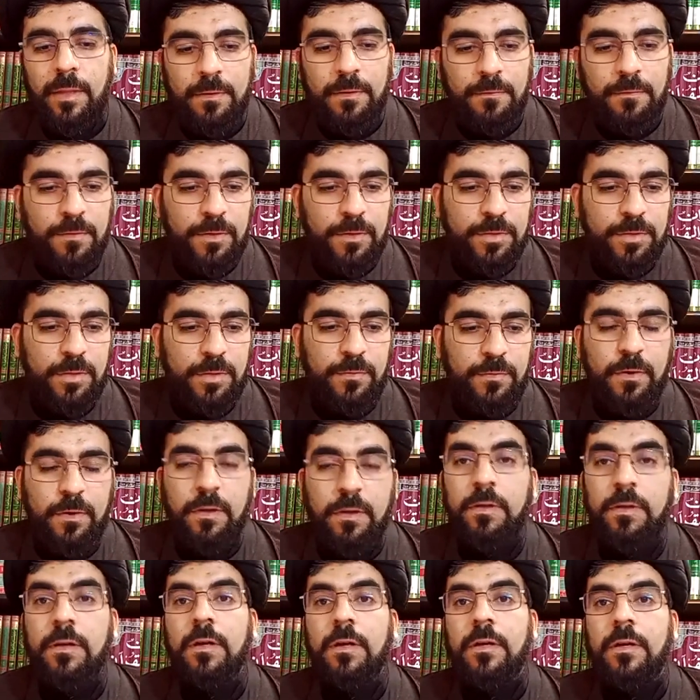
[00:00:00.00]
First of
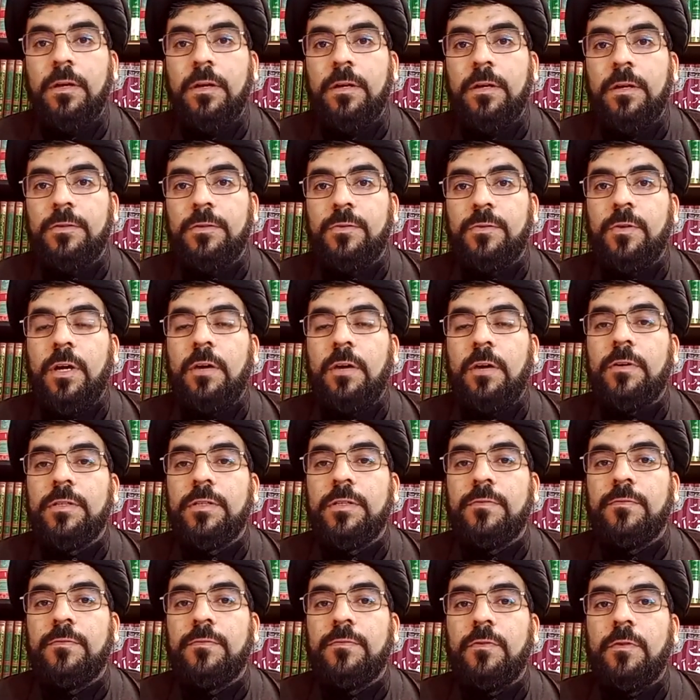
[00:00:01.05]
all, today I was
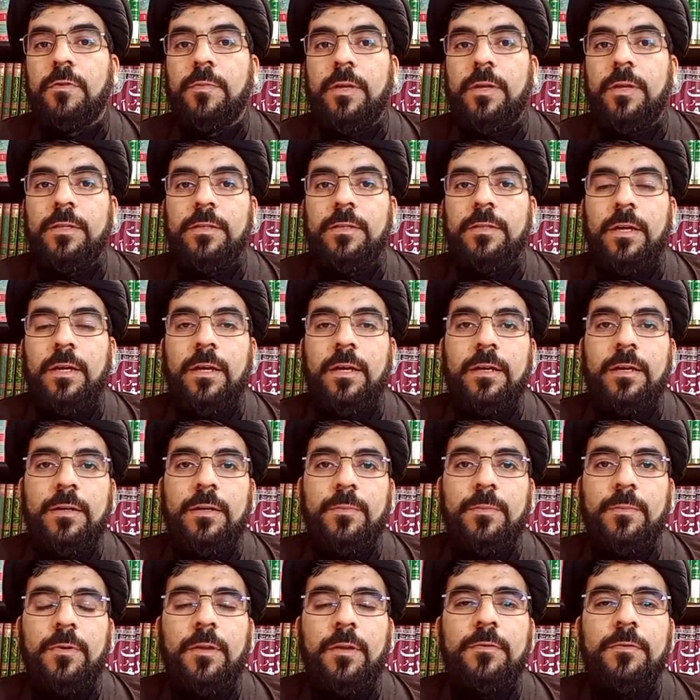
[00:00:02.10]
informed that
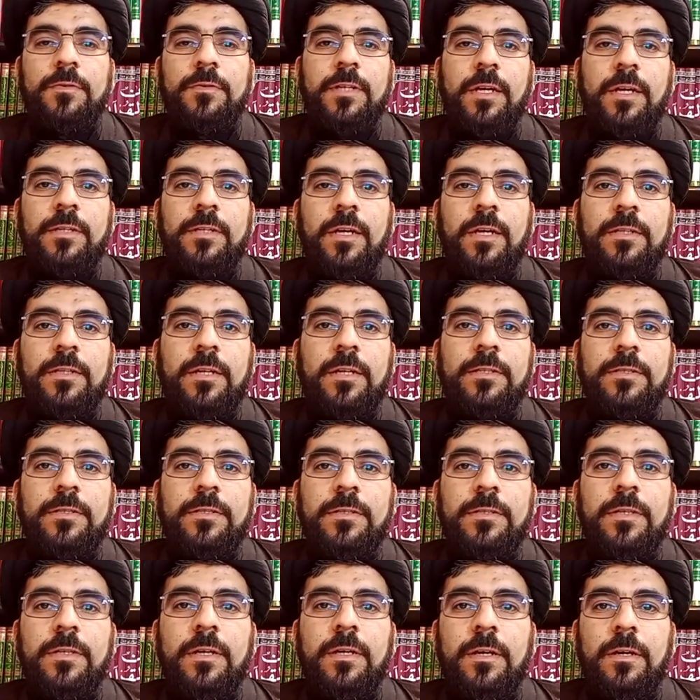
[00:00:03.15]
Brother Sayyid Haider
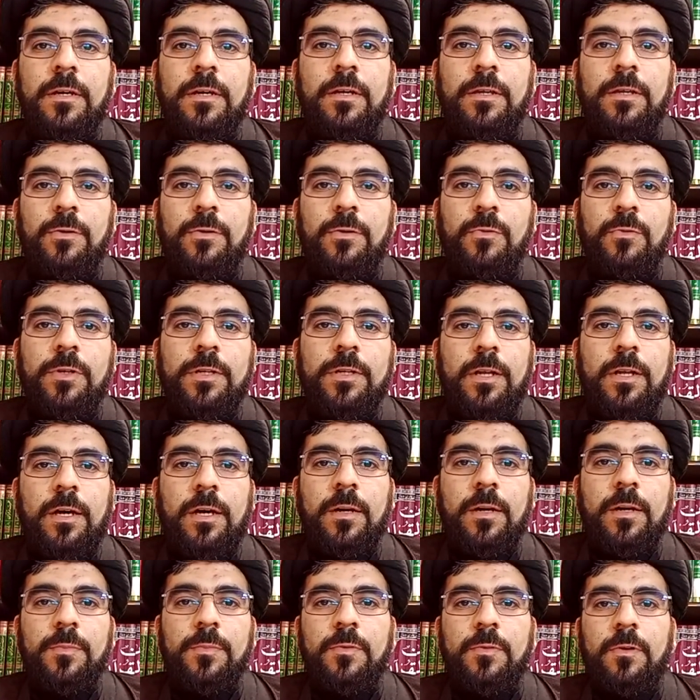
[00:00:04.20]
is doing,
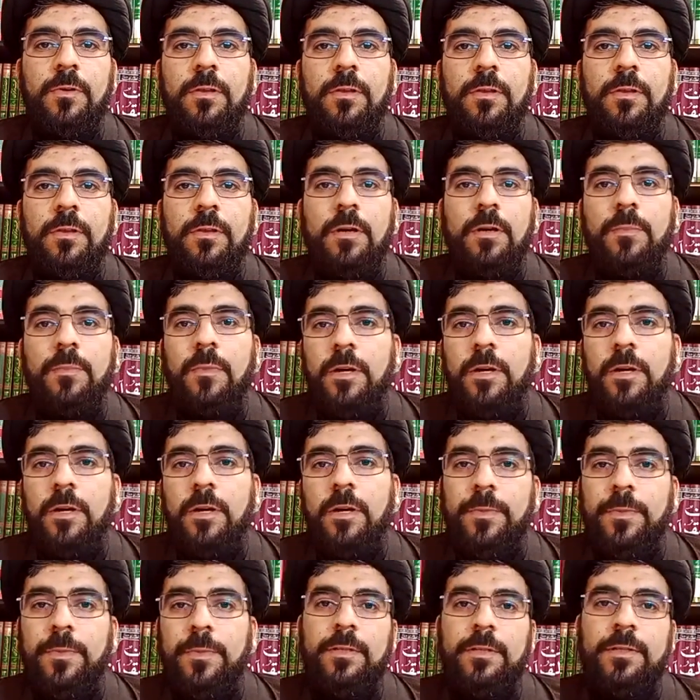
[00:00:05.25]
alhamdulillah, much
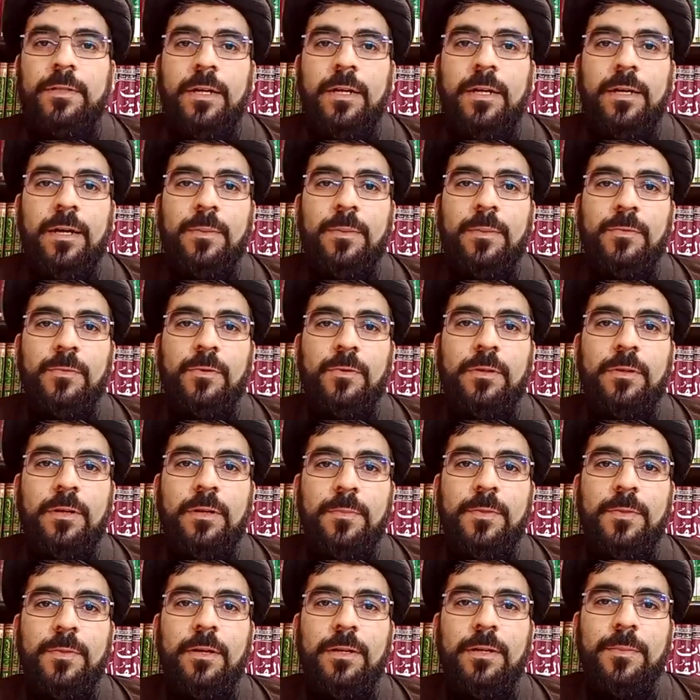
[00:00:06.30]
better, alhamdulillah,
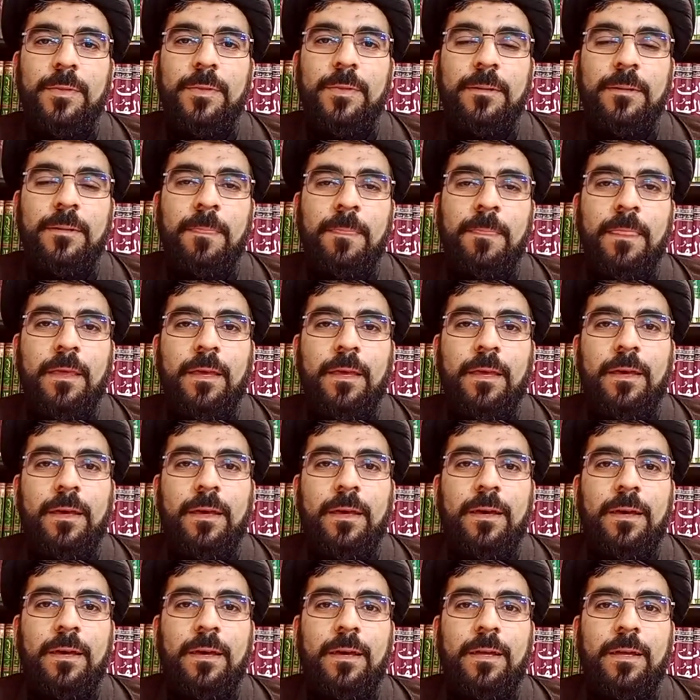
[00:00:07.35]
rabbil alameen.
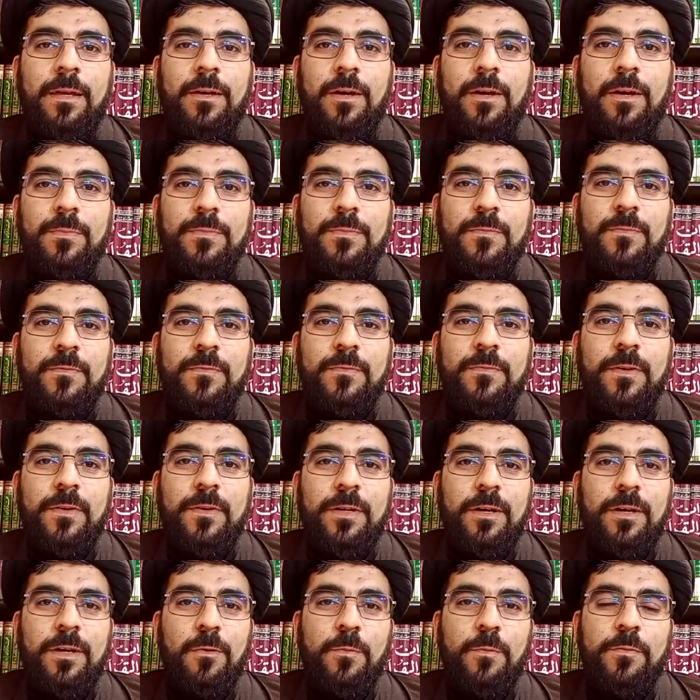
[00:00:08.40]
And I'm
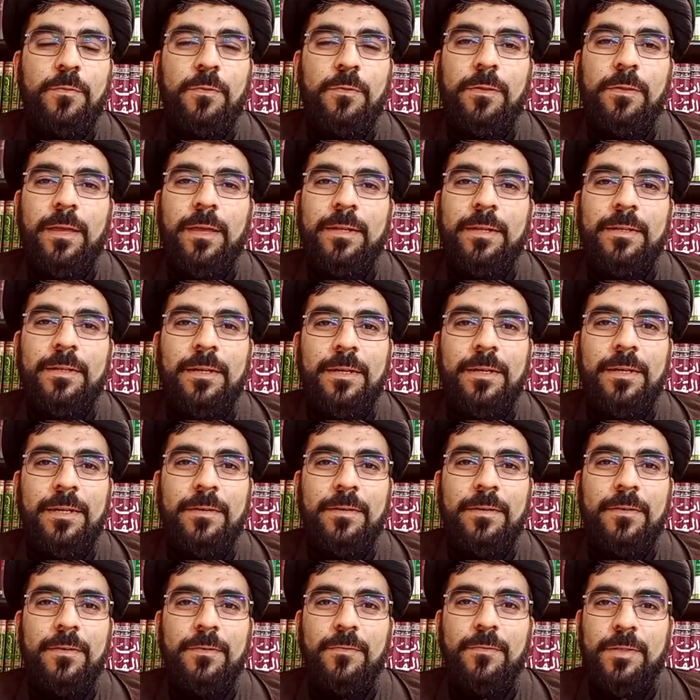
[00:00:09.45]
very hopeful that he
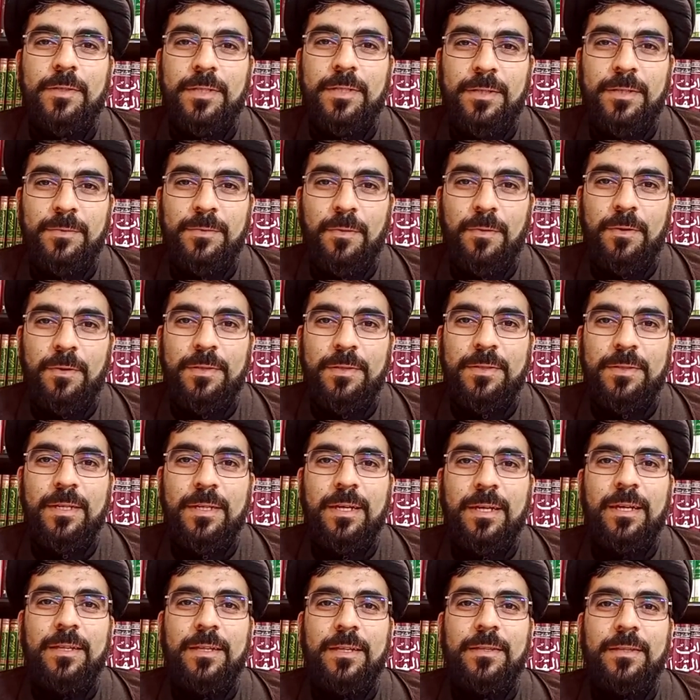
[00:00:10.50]
will return to this
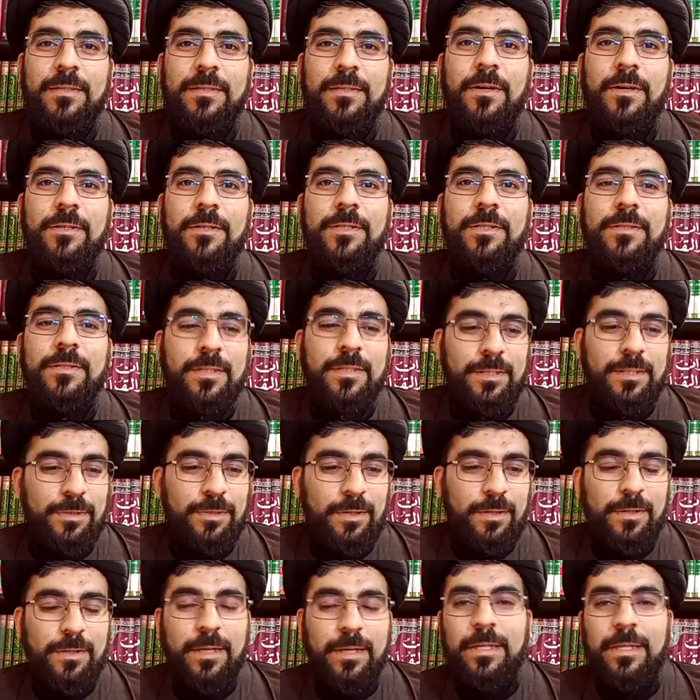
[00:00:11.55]
discussion, and
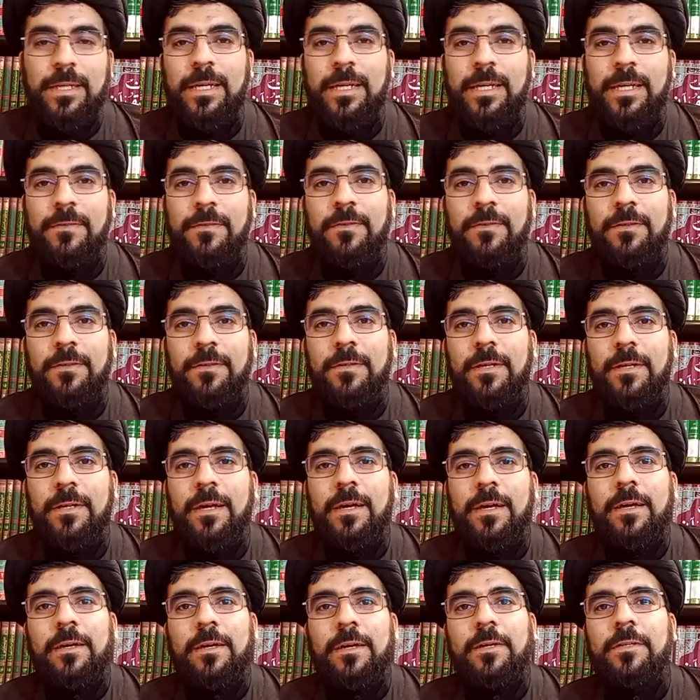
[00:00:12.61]
inshallah, and he will
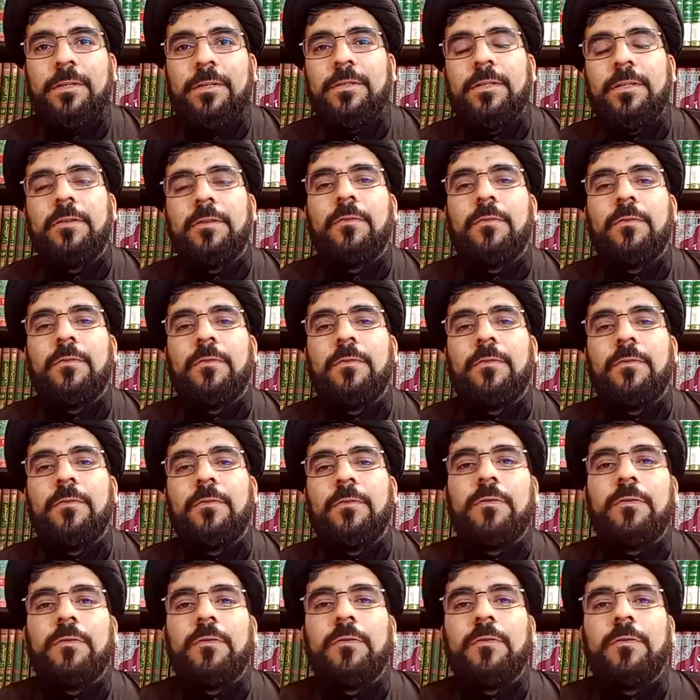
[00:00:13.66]
continue
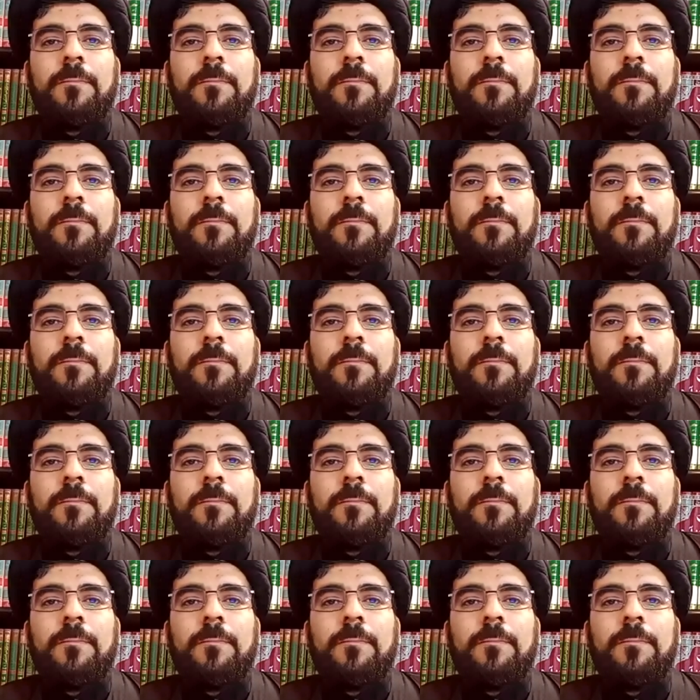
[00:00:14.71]
this